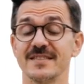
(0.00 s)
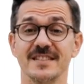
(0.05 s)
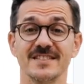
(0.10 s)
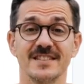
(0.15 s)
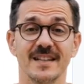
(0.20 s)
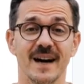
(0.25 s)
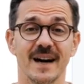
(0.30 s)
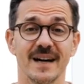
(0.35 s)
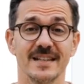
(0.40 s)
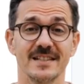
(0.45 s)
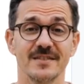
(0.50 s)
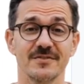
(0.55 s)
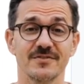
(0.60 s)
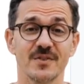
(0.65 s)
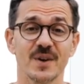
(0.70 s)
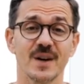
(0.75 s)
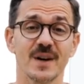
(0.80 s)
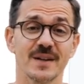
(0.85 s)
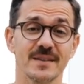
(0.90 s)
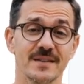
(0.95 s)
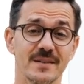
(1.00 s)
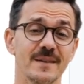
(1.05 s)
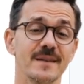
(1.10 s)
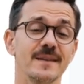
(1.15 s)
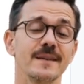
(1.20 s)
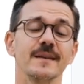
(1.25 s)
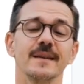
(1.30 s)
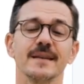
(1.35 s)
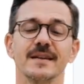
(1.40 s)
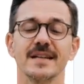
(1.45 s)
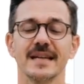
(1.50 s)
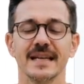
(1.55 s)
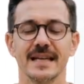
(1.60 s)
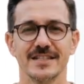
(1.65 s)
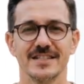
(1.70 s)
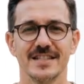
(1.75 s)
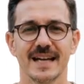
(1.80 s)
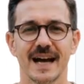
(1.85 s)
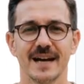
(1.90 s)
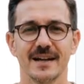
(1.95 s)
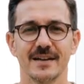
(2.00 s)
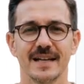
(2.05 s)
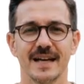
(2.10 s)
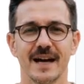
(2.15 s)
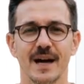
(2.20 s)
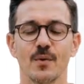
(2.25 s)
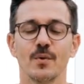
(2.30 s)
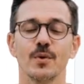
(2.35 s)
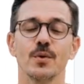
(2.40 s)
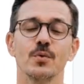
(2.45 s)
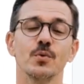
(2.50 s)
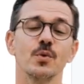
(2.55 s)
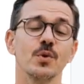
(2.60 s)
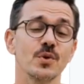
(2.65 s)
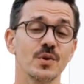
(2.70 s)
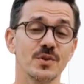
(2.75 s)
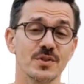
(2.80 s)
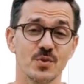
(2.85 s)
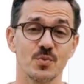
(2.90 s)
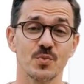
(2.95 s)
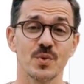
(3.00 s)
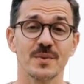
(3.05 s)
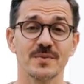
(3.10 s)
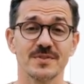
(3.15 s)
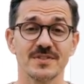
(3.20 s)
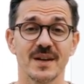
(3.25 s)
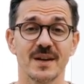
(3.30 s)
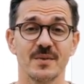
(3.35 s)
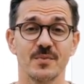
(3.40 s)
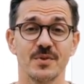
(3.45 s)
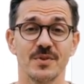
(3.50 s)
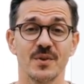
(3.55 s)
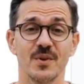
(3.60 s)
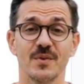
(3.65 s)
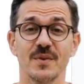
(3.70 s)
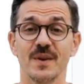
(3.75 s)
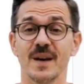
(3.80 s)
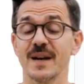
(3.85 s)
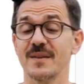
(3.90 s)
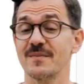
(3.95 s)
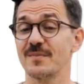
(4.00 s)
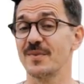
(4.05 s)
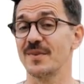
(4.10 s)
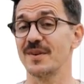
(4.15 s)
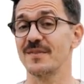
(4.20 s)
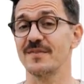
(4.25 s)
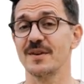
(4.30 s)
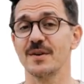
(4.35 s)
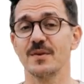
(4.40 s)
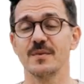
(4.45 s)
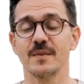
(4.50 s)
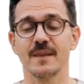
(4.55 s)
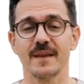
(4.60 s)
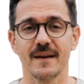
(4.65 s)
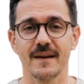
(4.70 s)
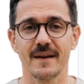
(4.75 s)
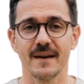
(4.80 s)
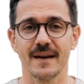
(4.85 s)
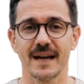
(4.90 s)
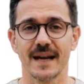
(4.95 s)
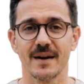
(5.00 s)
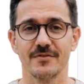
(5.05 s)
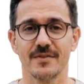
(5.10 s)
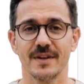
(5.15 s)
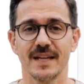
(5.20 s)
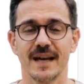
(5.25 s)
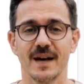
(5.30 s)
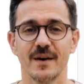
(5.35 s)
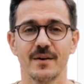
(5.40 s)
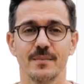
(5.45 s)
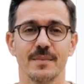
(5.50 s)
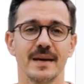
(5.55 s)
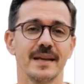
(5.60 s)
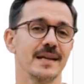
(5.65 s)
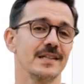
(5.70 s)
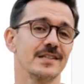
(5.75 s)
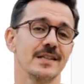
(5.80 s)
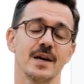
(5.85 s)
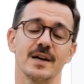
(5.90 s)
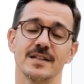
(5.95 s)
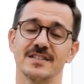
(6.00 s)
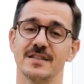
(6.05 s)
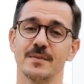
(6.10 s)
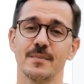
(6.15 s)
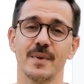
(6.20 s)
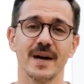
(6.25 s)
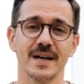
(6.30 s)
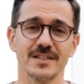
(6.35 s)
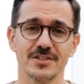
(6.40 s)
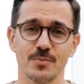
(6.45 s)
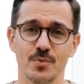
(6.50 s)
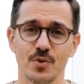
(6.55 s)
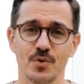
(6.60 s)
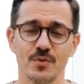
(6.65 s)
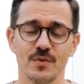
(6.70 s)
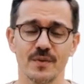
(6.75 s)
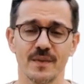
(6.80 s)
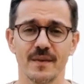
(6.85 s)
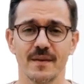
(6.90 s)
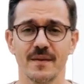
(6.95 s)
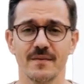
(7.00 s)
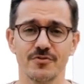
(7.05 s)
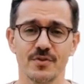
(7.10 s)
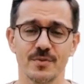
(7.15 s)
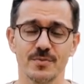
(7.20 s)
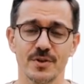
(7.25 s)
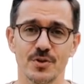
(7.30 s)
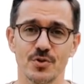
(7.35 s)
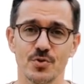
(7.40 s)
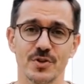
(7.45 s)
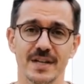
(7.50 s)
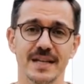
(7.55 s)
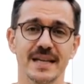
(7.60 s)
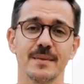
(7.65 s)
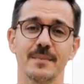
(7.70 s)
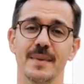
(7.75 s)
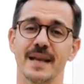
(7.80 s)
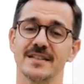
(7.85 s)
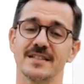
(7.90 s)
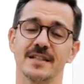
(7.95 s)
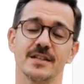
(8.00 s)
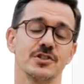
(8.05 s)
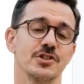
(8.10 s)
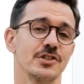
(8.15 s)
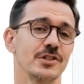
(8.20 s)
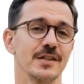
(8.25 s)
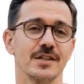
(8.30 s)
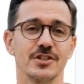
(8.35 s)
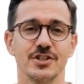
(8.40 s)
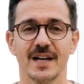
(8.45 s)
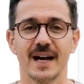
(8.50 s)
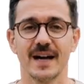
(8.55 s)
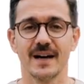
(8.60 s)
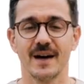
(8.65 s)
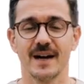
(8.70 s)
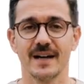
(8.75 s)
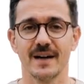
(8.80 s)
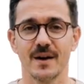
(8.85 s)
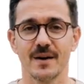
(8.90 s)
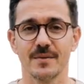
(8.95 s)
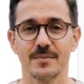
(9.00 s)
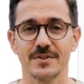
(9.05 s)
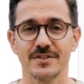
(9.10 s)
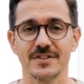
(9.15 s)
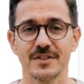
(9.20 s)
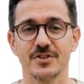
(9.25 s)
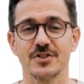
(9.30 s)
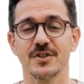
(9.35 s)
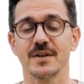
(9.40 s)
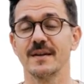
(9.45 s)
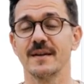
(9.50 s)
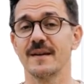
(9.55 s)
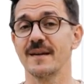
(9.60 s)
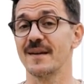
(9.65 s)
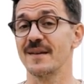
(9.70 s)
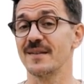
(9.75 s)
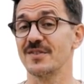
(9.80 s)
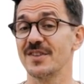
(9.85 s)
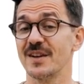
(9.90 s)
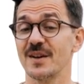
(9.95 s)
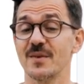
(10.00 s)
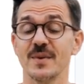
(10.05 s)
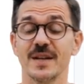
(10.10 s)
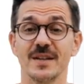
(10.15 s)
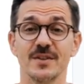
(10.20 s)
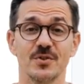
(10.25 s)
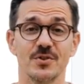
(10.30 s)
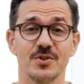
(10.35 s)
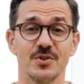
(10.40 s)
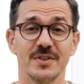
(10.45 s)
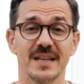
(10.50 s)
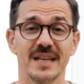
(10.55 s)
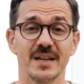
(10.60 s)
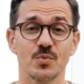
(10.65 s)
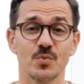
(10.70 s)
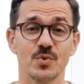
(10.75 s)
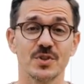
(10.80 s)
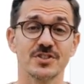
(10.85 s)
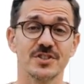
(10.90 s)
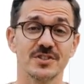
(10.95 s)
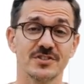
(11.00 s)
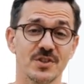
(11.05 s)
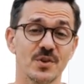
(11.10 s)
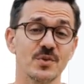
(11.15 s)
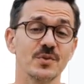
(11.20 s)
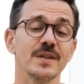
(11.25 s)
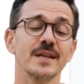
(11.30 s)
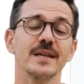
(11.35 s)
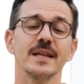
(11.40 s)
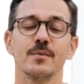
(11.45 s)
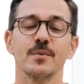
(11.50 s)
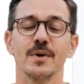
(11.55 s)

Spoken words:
the size and font. See exactly how it'll look on your website with our live preview. Every element is customizable, from the greeting message to the chat icon position. Generate your unique widget token and